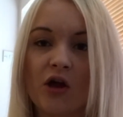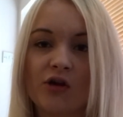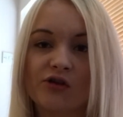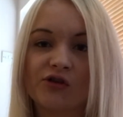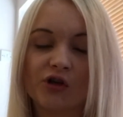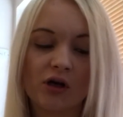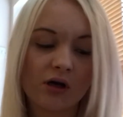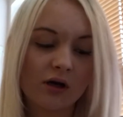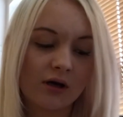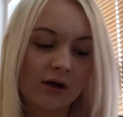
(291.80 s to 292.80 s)

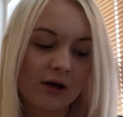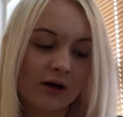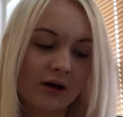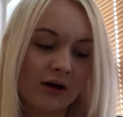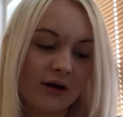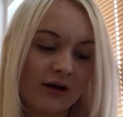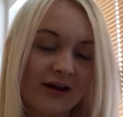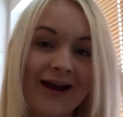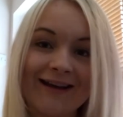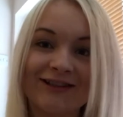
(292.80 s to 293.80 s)
So
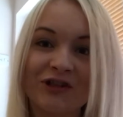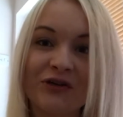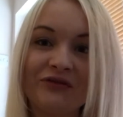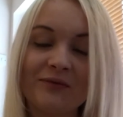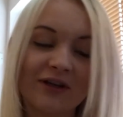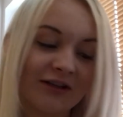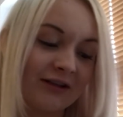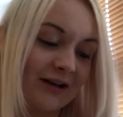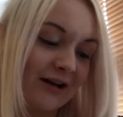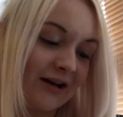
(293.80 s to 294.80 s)
yeah, it's tough for me.
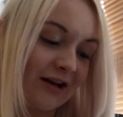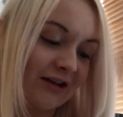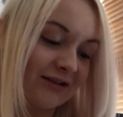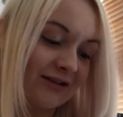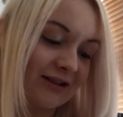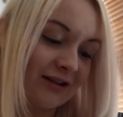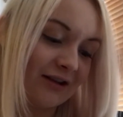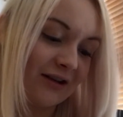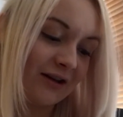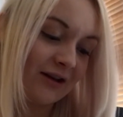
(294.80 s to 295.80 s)
And
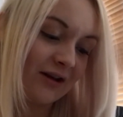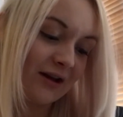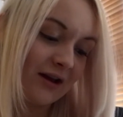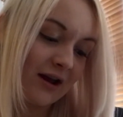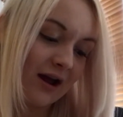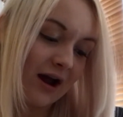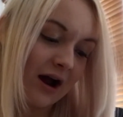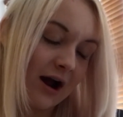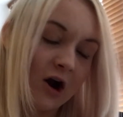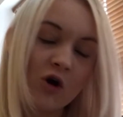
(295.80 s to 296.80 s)

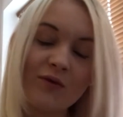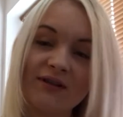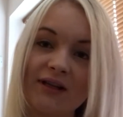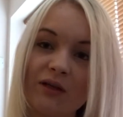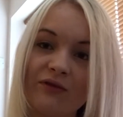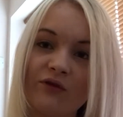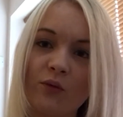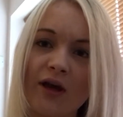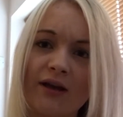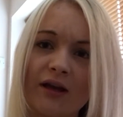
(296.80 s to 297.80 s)
how am I dealing with the
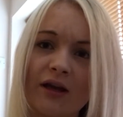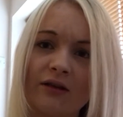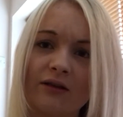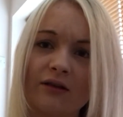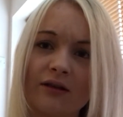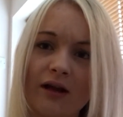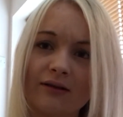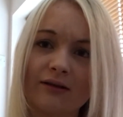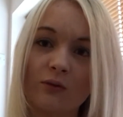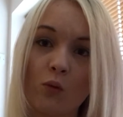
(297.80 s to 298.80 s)
weight gain?
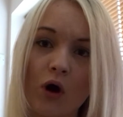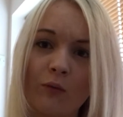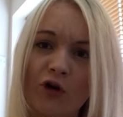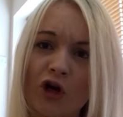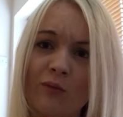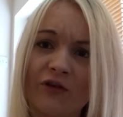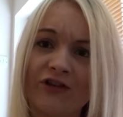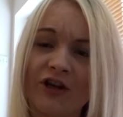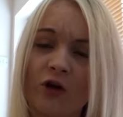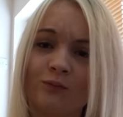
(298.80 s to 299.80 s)
That's what I'm going to come on
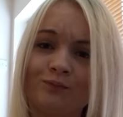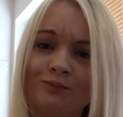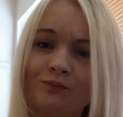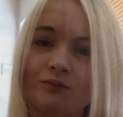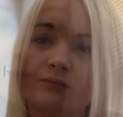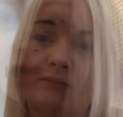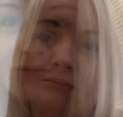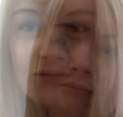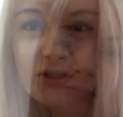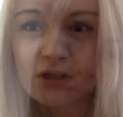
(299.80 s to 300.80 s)
to now. This part
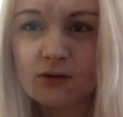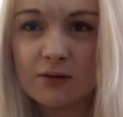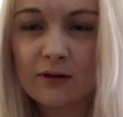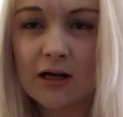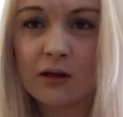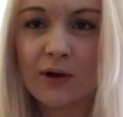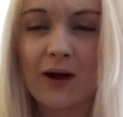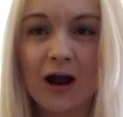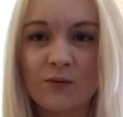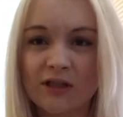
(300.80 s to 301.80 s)
of the video as well about
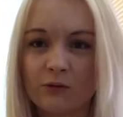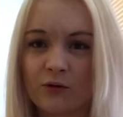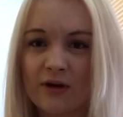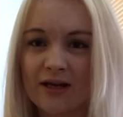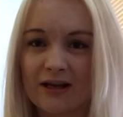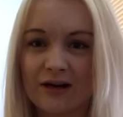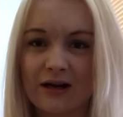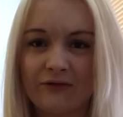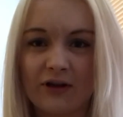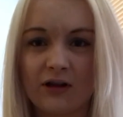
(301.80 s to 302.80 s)
how I'm dealing with weight gain,
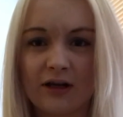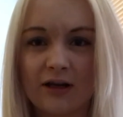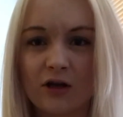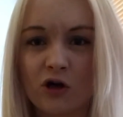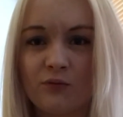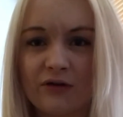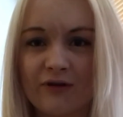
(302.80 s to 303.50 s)
I feel like it could be